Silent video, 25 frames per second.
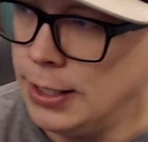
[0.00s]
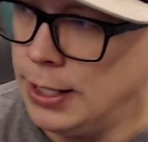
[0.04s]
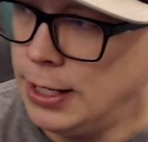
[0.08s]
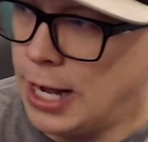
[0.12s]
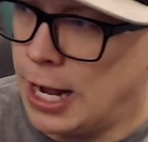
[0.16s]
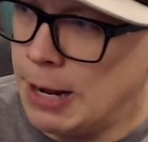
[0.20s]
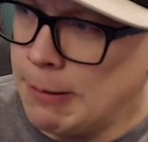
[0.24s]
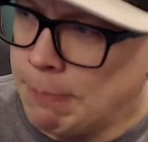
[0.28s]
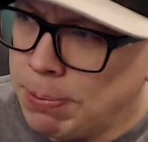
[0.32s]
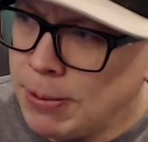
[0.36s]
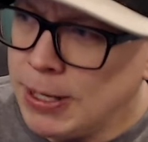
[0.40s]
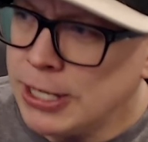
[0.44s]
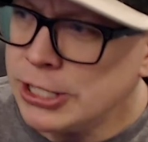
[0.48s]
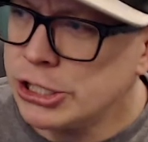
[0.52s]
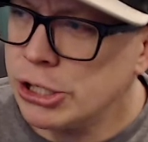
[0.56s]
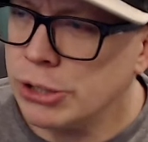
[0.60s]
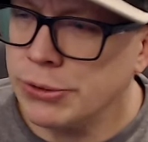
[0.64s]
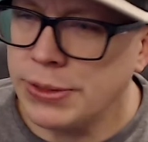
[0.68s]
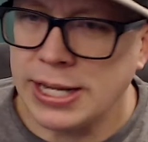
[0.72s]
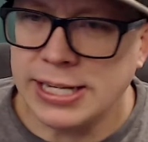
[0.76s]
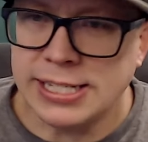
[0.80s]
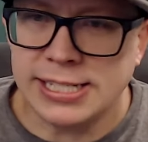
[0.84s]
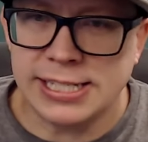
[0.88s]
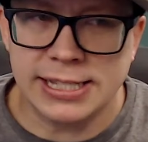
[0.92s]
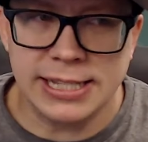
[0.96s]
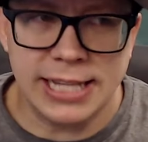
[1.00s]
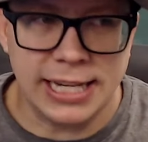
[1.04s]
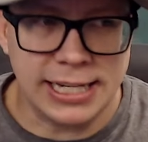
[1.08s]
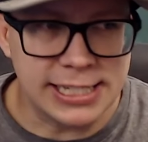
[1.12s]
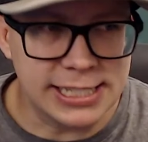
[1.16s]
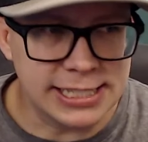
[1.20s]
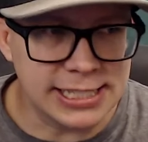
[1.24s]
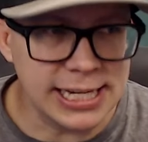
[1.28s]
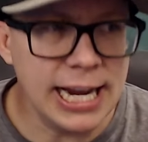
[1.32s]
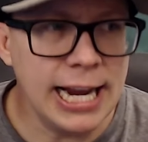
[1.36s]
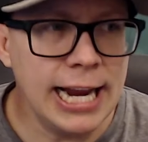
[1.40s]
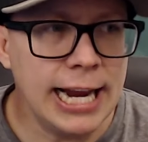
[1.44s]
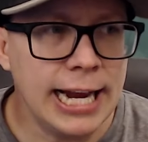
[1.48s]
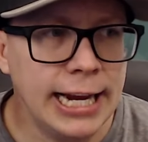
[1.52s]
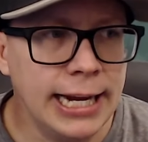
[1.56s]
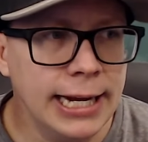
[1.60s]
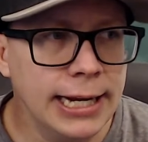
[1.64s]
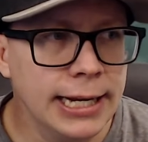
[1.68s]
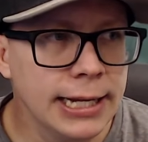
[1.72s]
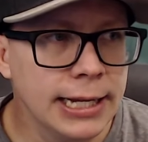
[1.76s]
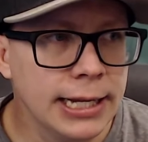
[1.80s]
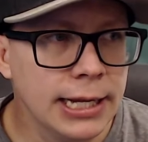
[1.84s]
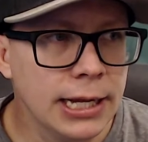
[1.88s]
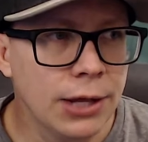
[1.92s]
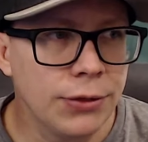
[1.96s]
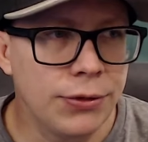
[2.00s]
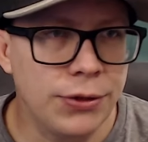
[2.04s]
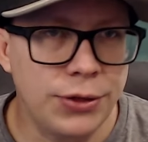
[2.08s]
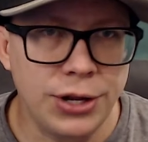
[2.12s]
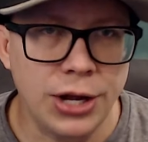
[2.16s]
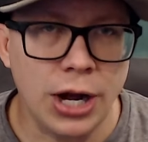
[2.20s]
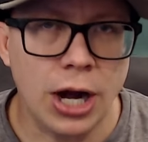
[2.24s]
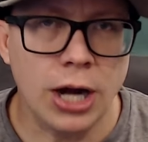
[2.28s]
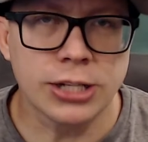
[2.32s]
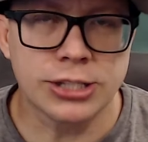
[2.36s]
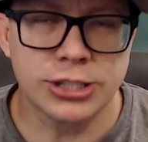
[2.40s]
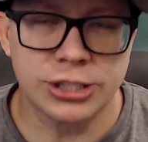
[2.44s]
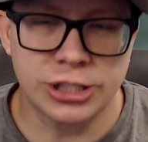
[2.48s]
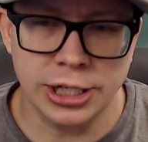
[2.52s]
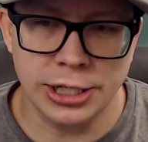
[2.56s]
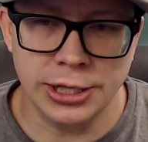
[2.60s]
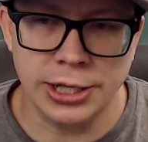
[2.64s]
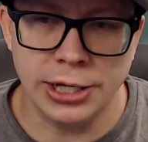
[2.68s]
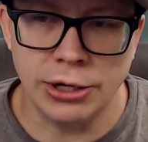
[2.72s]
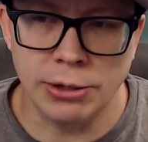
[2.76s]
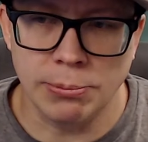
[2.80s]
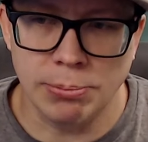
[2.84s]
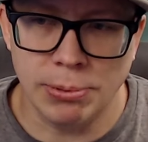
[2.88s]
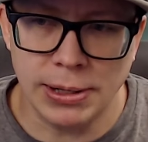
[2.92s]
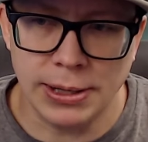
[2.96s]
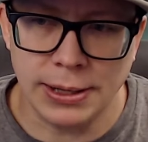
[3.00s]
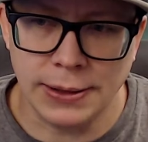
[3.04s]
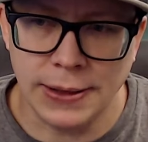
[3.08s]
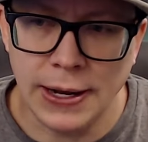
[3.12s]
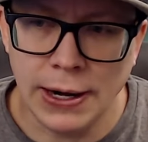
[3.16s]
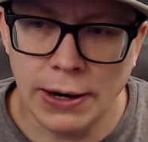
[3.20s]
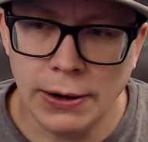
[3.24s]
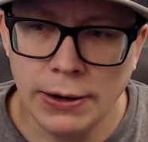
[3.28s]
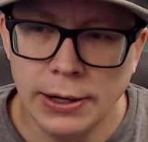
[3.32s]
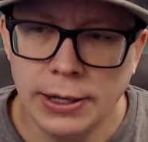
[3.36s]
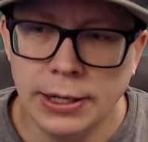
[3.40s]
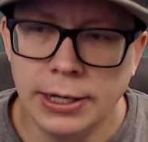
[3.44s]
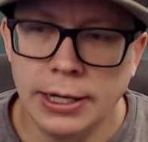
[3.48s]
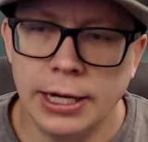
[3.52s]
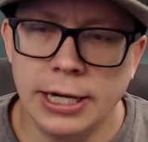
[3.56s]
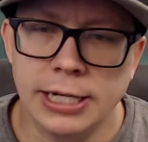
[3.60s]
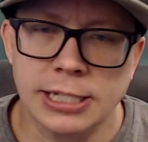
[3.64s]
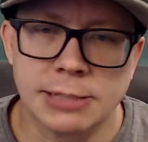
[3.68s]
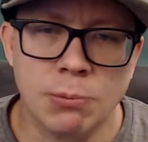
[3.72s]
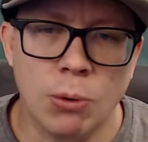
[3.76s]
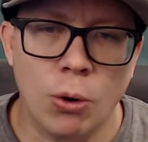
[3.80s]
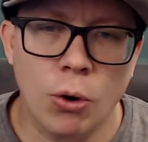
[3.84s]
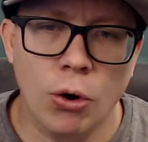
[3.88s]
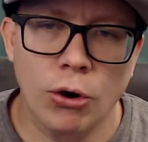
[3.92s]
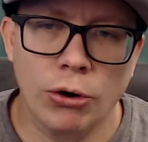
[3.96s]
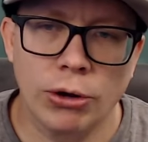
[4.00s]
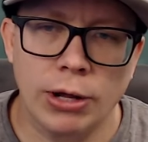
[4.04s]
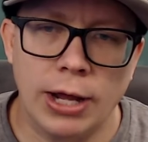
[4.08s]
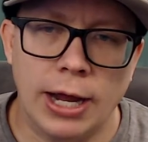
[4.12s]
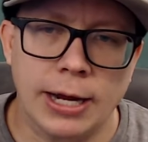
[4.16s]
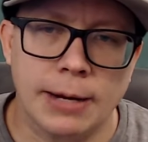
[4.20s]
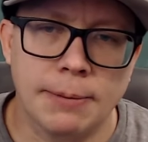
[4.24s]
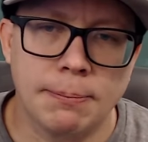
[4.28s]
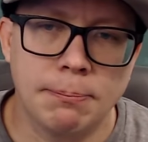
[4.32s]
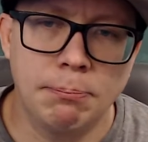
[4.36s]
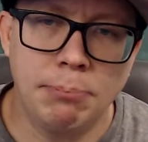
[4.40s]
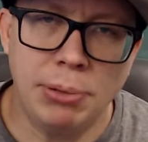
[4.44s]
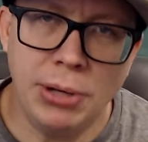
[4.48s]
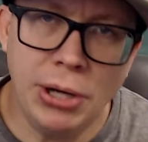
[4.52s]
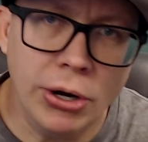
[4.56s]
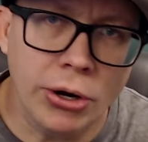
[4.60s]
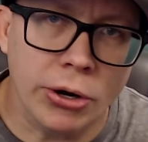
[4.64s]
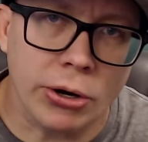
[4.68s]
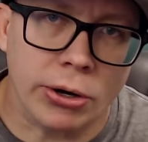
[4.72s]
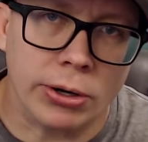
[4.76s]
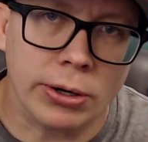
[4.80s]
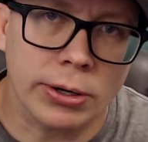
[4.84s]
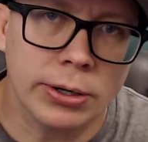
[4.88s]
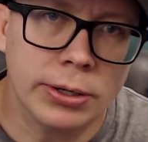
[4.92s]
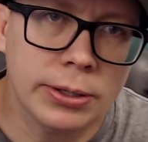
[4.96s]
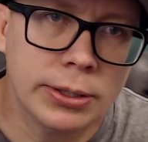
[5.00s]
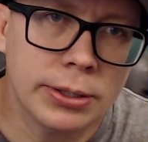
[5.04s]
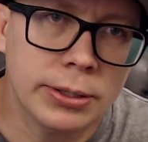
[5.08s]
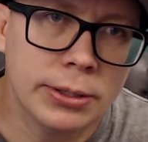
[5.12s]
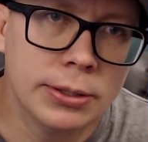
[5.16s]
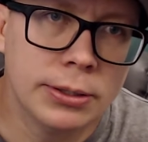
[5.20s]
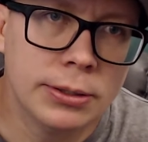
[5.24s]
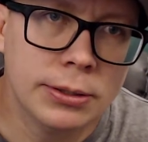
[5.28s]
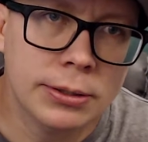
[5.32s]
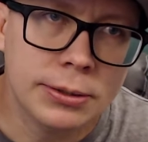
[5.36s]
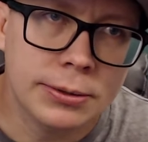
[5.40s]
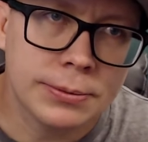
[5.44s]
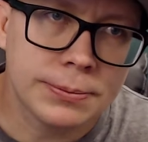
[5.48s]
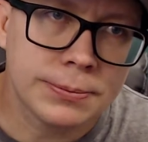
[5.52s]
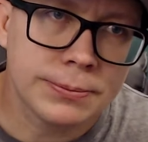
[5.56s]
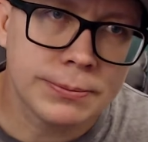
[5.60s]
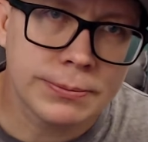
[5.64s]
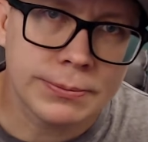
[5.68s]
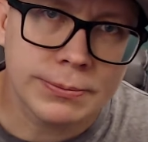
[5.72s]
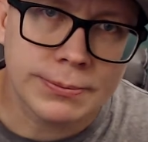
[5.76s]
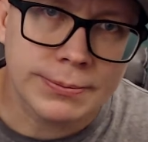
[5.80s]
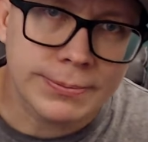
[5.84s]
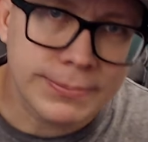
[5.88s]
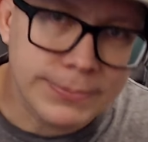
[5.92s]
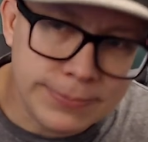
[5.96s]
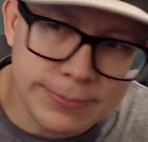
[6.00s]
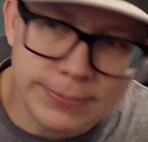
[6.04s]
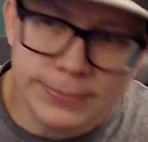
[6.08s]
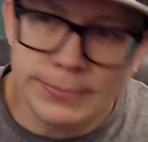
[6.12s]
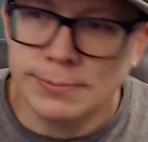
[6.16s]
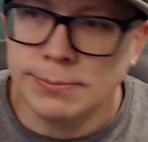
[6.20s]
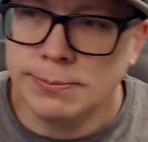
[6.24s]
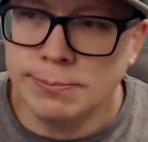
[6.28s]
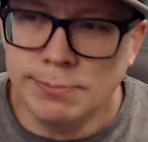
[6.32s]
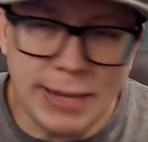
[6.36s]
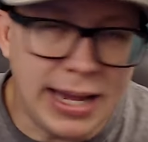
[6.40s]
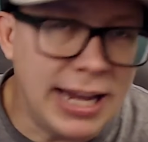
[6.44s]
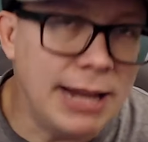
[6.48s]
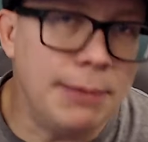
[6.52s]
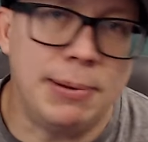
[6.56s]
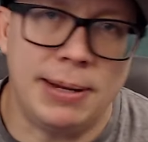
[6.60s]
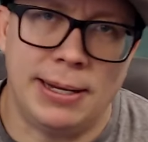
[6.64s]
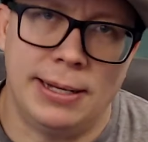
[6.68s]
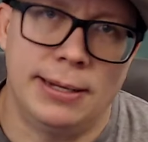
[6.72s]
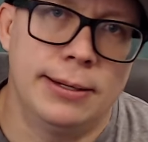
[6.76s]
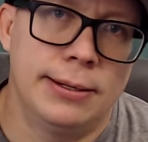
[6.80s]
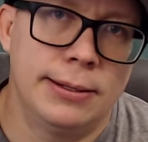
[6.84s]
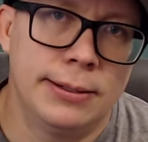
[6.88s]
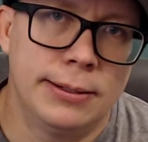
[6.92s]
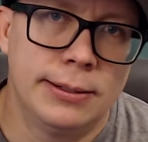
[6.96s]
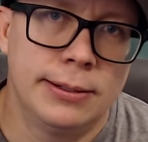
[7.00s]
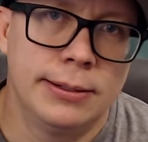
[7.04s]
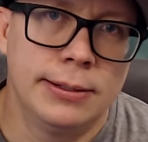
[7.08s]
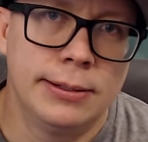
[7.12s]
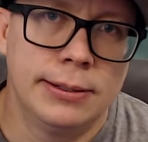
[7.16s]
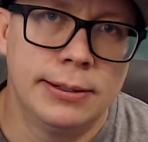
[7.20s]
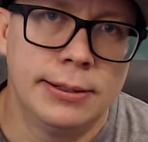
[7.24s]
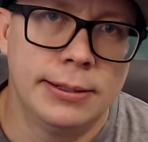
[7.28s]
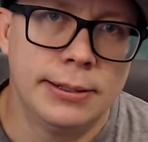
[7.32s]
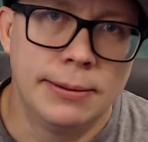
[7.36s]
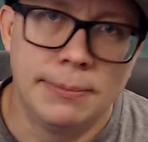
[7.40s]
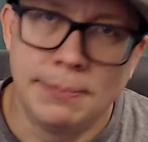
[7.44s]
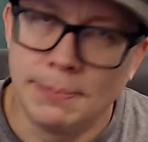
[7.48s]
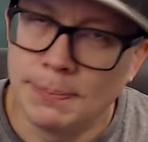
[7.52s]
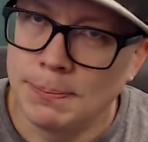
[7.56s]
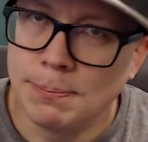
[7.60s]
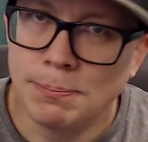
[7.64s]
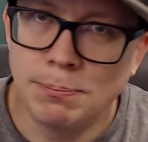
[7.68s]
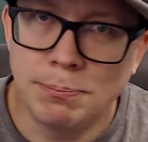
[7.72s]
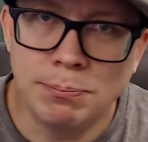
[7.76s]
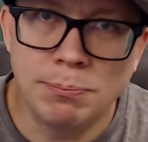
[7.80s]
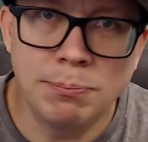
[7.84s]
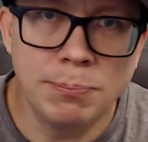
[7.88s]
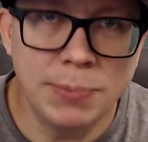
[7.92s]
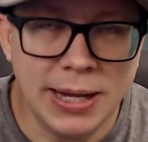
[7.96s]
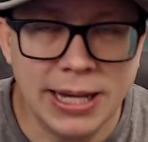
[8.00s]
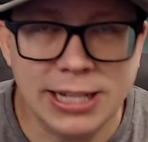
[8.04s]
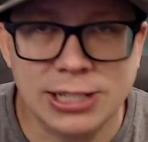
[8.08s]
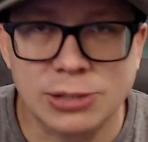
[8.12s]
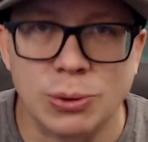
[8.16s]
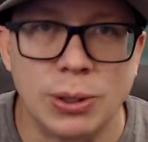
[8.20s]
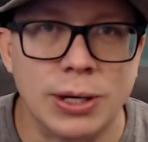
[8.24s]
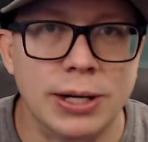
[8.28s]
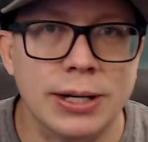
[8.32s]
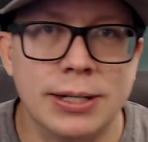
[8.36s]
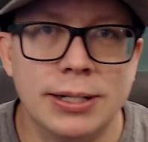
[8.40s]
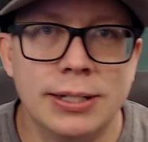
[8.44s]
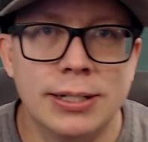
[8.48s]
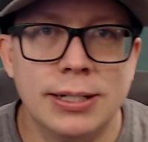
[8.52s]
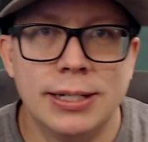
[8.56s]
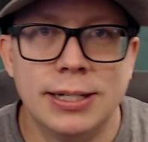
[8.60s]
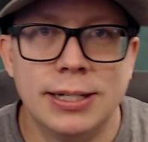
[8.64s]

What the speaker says: I'm pretty sure they say that the oxygen that you're breathing there is more like pure. Maybe. Guess what?